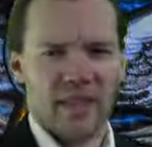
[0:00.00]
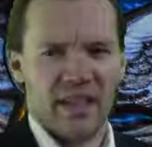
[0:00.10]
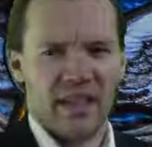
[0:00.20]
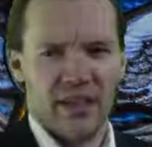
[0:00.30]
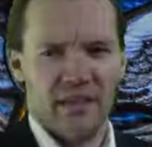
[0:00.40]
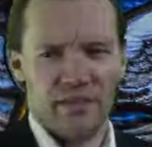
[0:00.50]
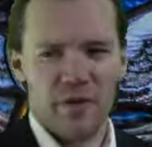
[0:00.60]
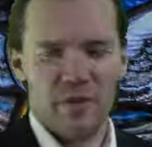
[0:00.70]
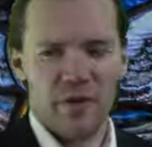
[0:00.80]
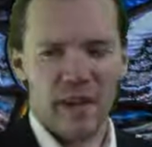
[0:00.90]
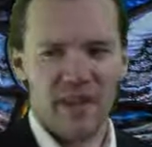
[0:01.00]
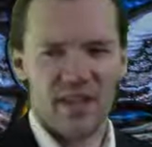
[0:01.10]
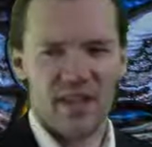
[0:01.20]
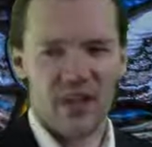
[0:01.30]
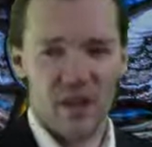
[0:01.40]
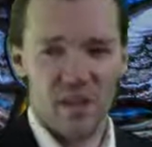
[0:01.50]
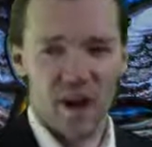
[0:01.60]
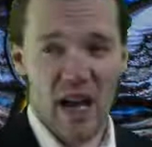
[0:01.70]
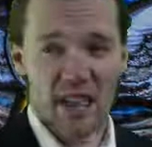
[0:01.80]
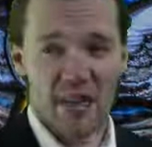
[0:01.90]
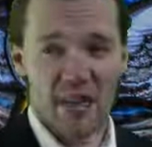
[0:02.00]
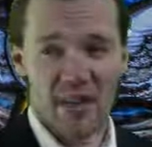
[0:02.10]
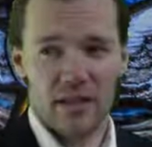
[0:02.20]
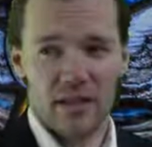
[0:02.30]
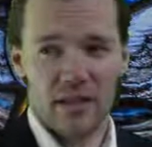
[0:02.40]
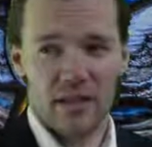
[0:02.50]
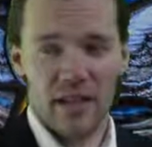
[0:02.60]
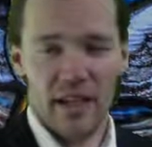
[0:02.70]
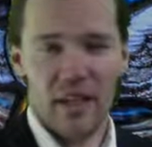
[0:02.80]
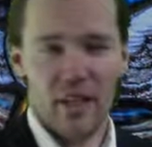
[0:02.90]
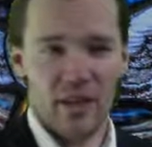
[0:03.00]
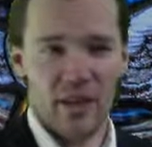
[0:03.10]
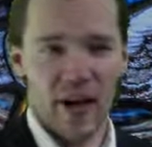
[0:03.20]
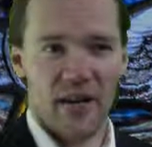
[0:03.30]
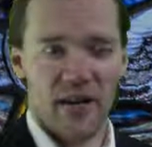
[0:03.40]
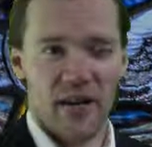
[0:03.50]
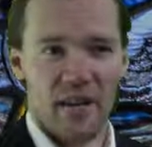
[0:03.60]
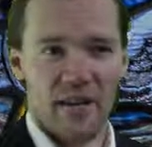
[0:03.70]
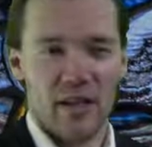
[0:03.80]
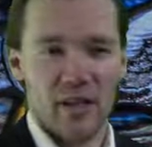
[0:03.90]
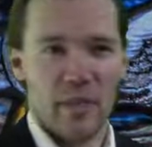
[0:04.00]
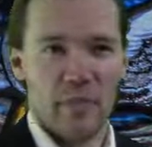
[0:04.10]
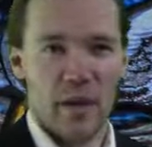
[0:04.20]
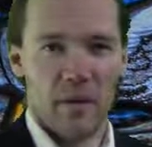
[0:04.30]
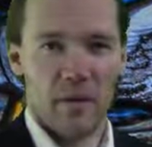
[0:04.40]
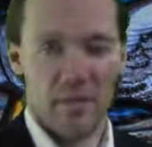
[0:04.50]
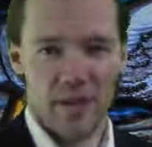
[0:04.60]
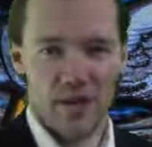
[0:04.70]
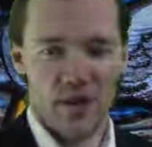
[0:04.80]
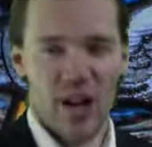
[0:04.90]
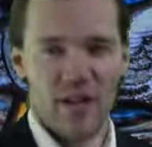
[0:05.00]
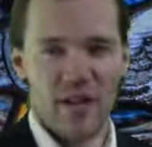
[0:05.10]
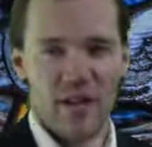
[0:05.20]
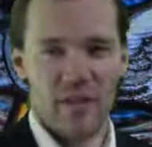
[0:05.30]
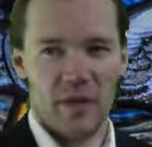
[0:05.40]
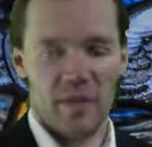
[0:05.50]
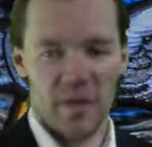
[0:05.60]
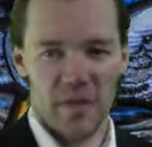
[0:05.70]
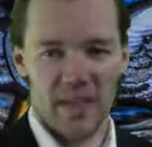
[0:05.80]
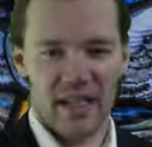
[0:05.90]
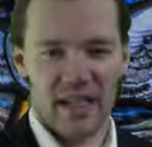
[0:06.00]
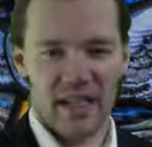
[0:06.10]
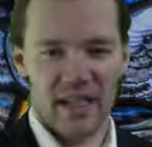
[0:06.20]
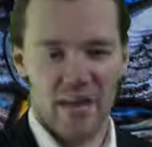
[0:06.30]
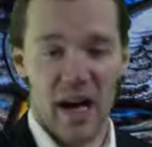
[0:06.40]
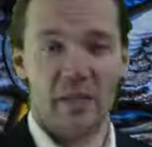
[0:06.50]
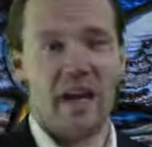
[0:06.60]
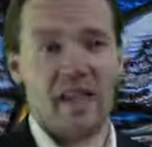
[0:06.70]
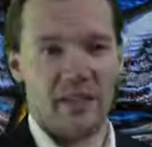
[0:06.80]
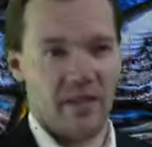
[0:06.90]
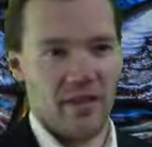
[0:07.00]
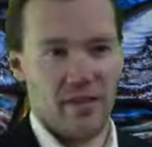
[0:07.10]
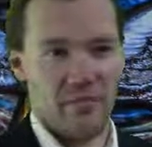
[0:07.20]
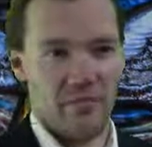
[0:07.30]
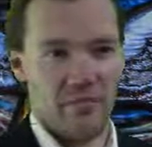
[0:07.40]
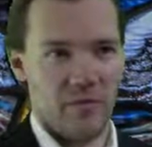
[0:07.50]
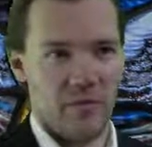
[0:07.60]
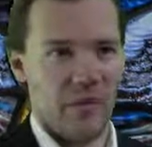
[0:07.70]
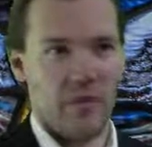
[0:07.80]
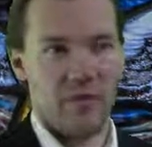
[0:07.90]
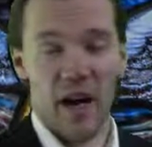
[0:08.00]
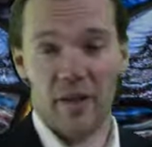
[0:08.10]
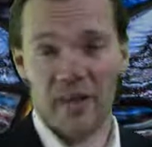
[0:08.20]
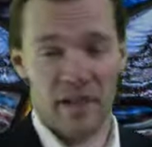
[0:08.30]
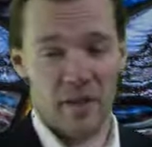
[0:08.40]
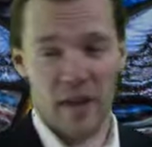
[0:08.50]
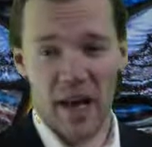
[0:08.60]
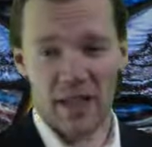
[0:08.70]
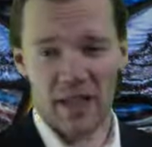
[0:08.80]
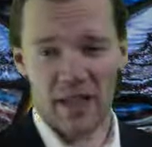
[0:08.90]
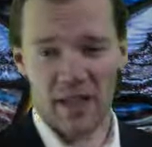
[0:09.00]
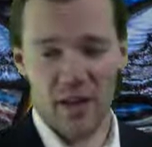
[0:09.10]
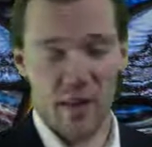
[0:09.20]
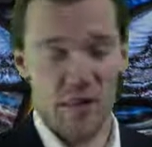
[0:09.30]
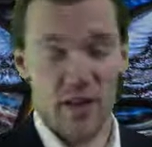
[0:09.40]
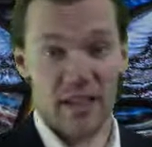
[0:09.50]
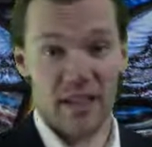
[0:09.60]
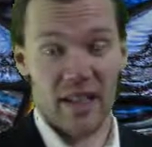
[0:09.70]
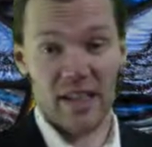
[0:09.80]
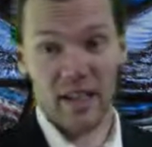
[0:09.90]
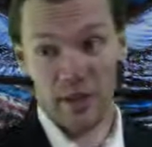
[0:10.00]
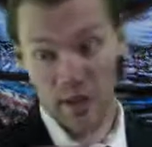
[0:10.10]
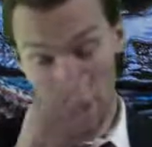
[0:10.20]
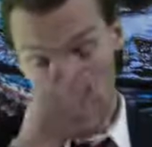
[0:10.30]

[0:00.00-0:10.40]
if you feed the good bacteria, it'll not only be able to be stronger and be more resistant to bad bacteria, that, viruses or pathogens and other things of that nature,